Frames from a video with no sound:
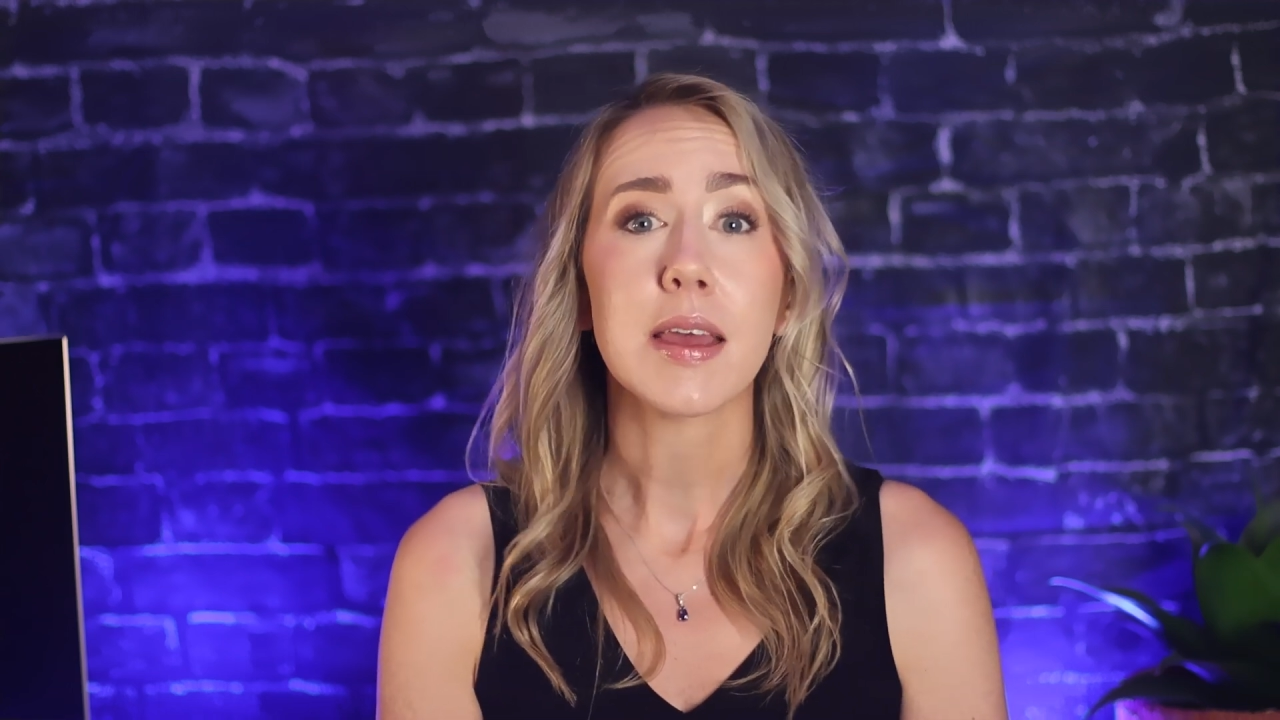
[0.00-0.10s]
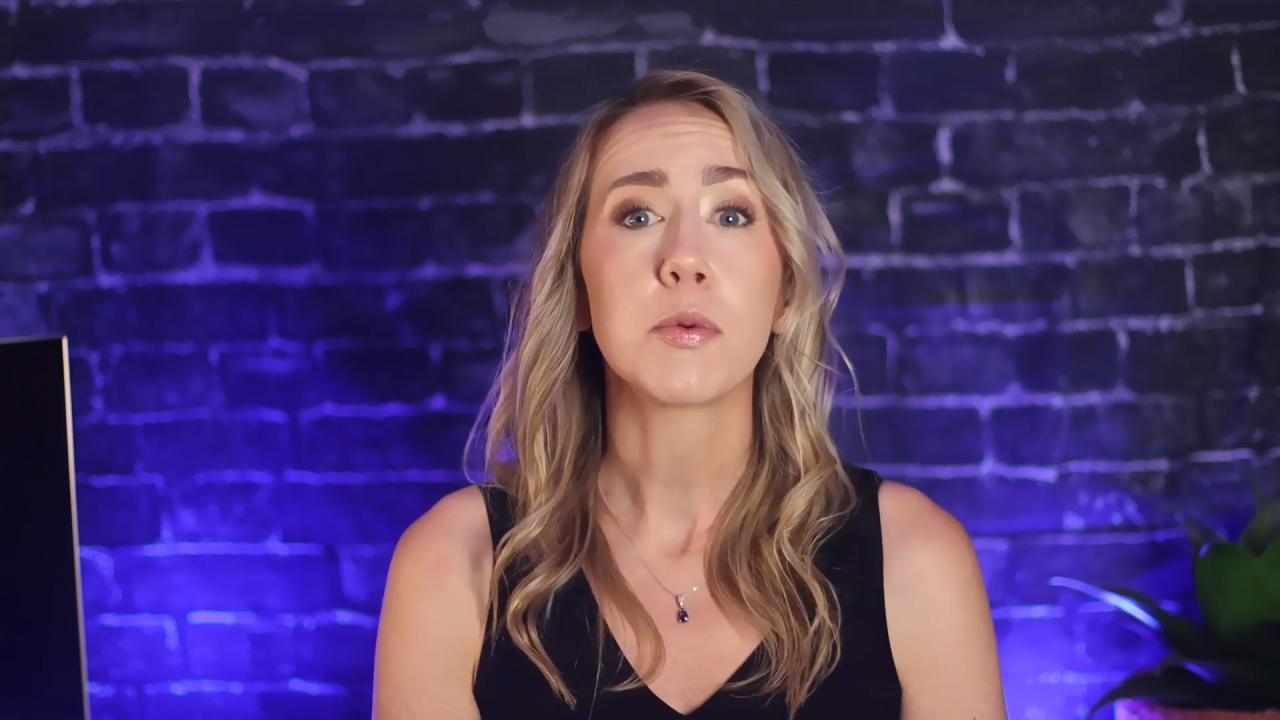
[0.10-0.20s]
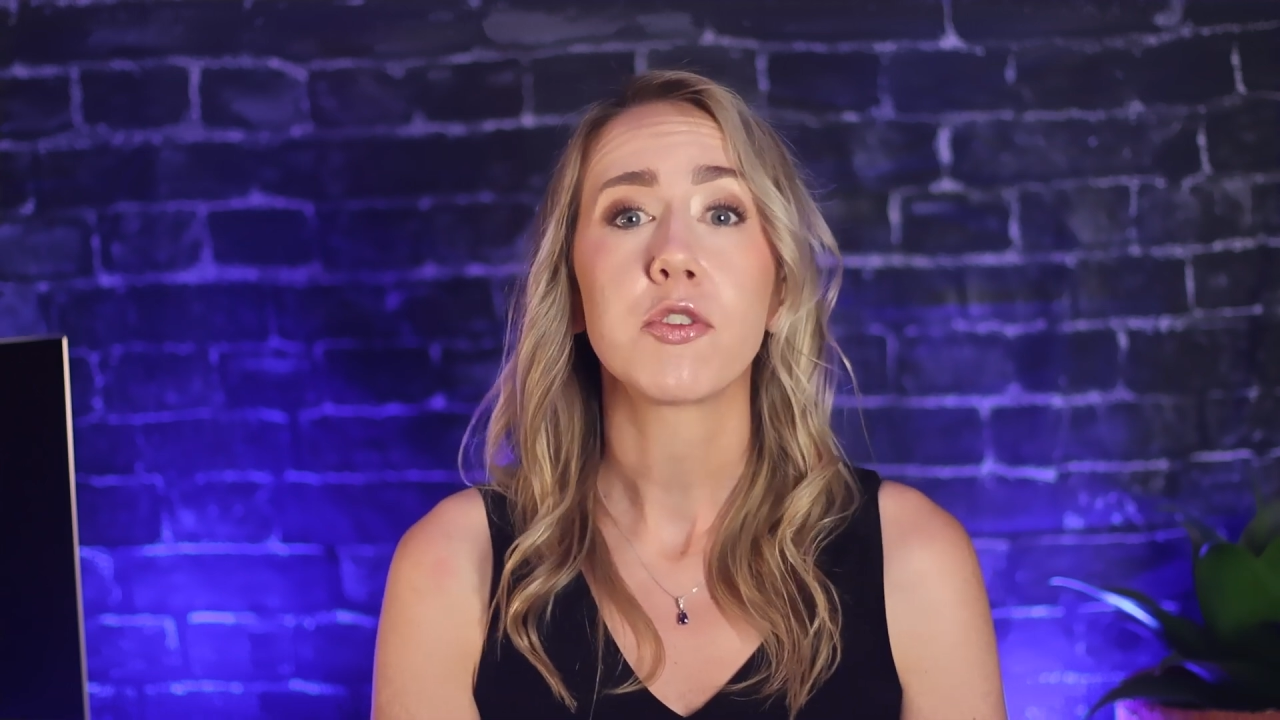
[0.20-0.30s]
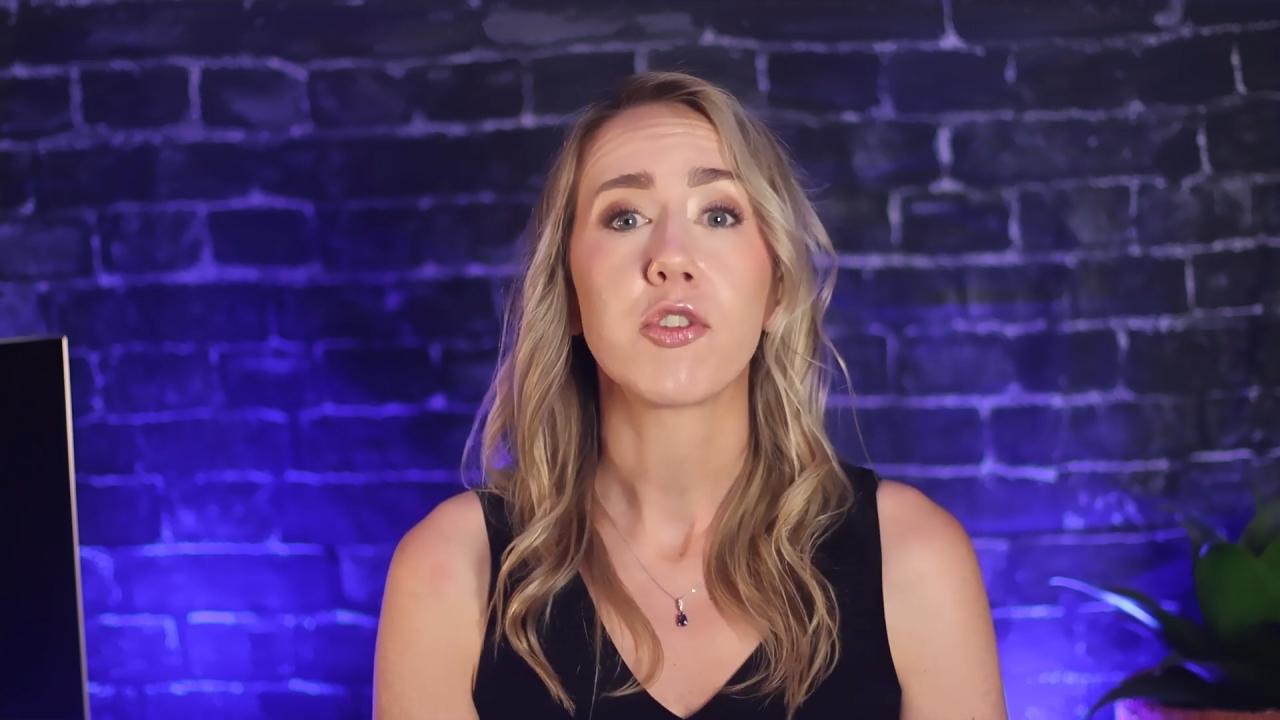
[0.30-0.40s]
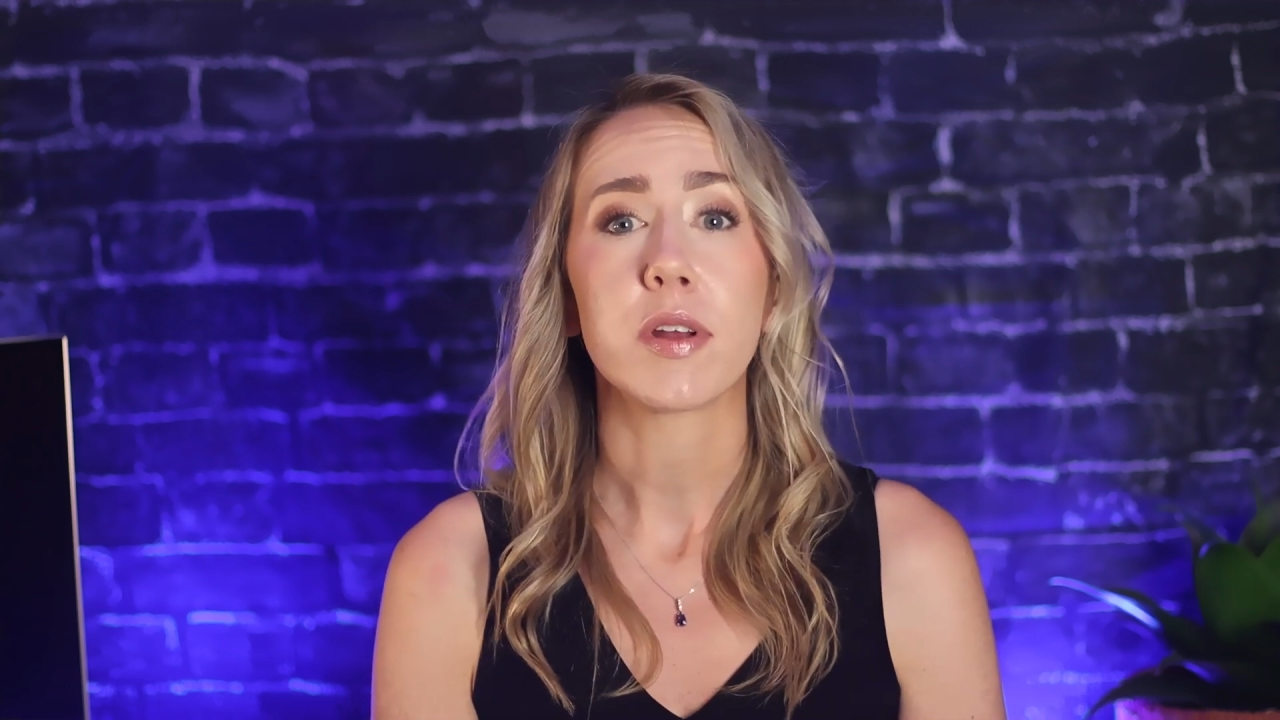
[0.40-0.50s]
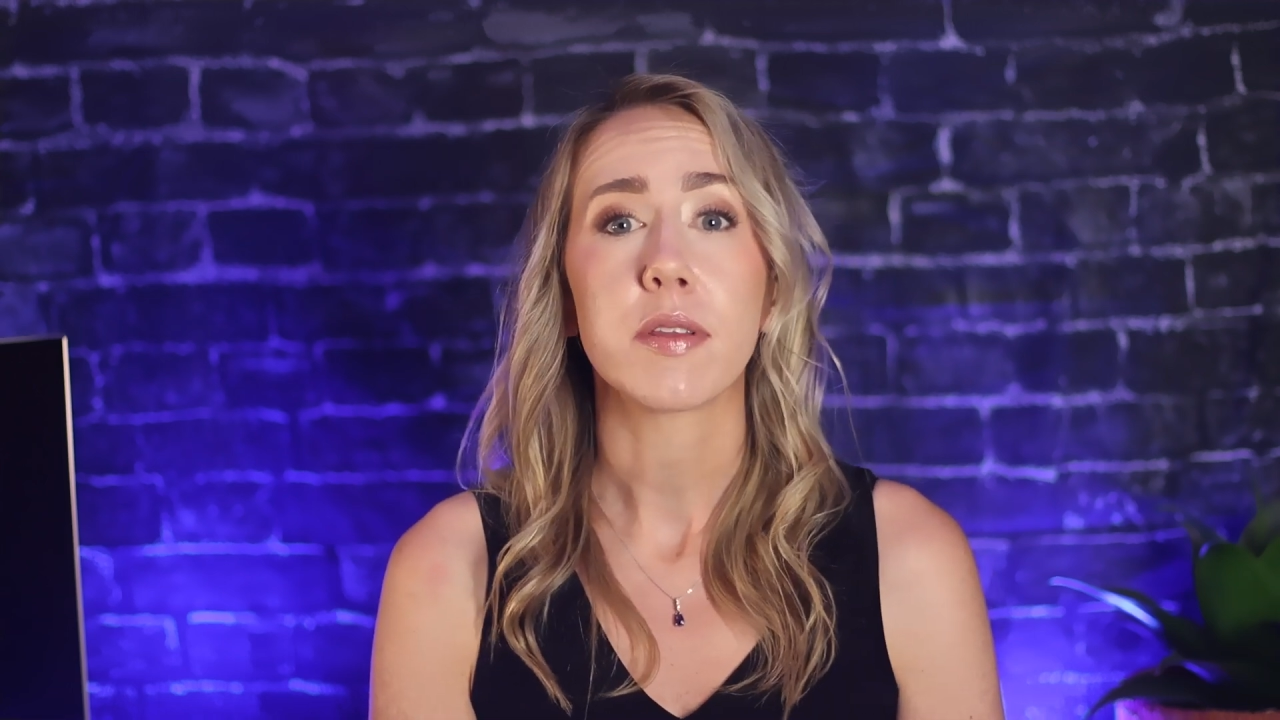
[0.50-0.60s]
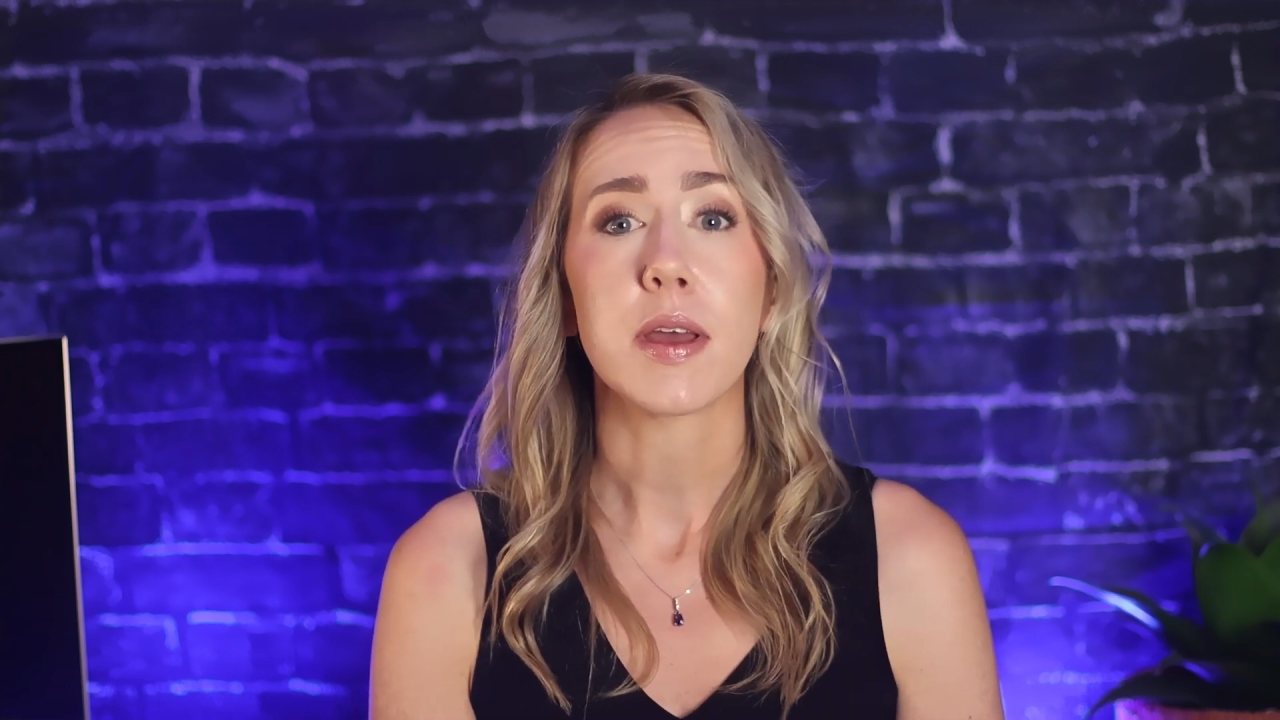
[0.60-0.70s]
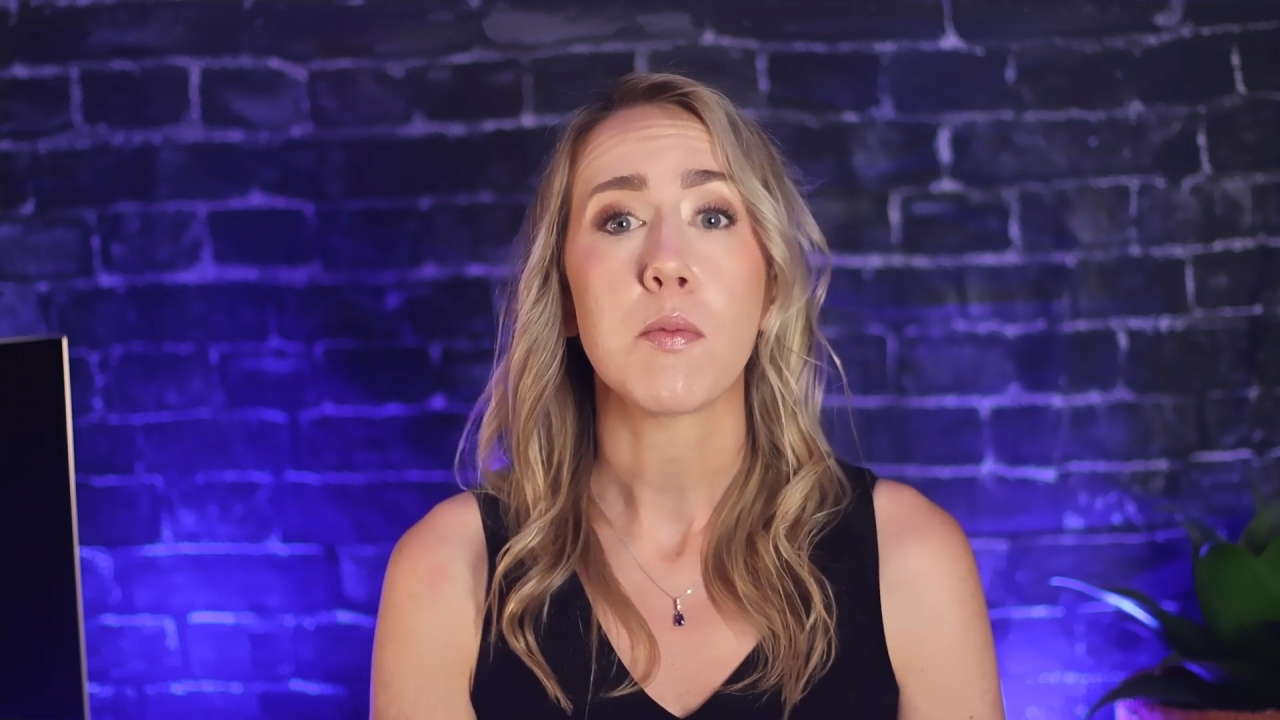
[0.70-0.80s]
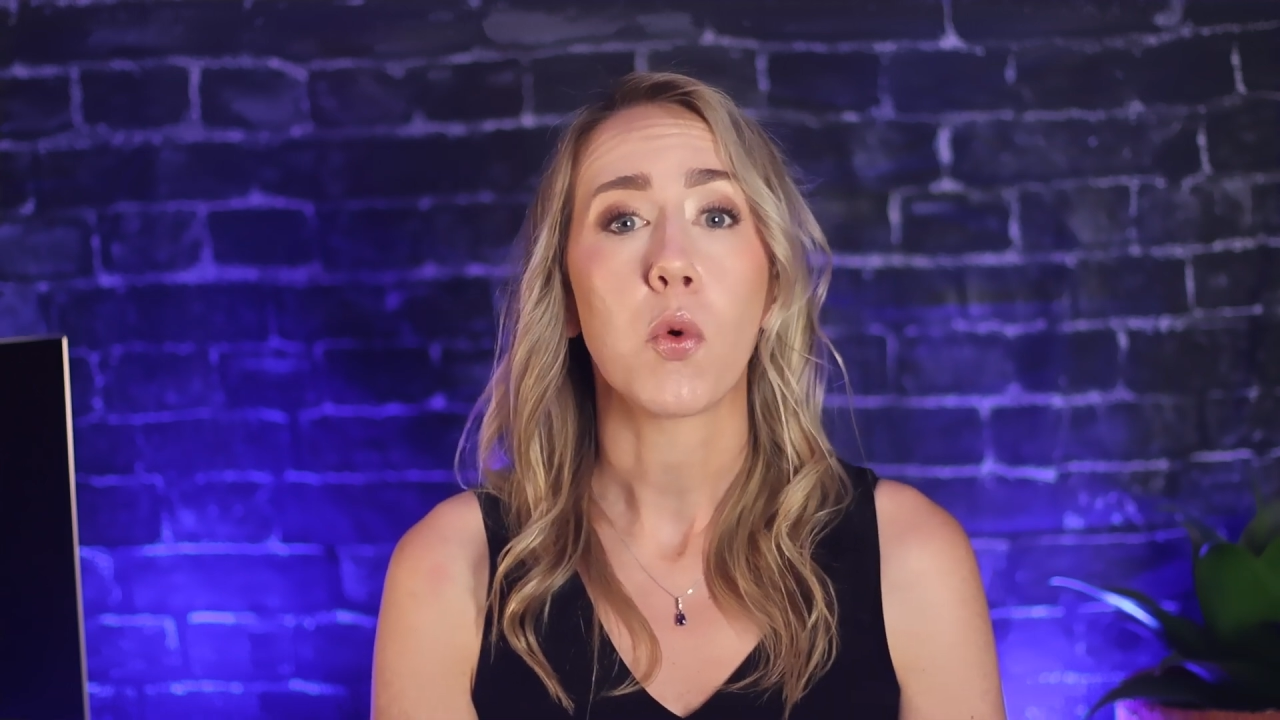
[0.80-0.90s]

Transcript: able to translate